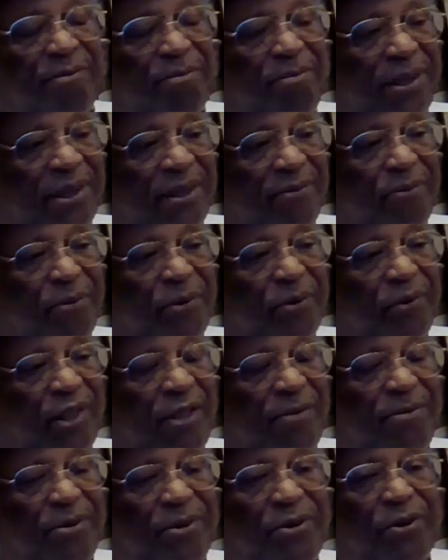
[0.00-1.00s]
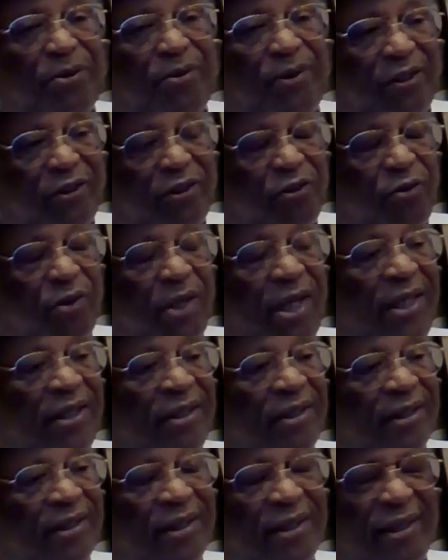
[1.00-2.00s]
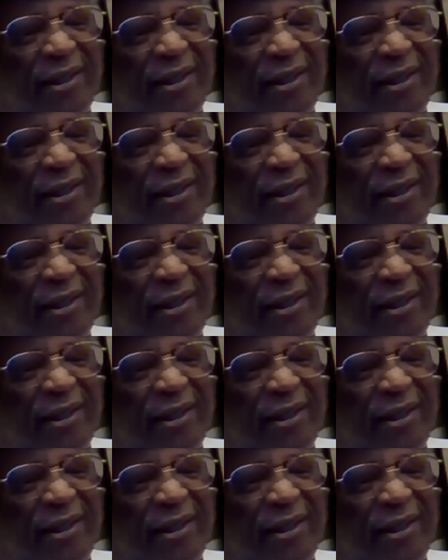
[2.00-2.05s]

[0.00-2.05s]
But we were able to extract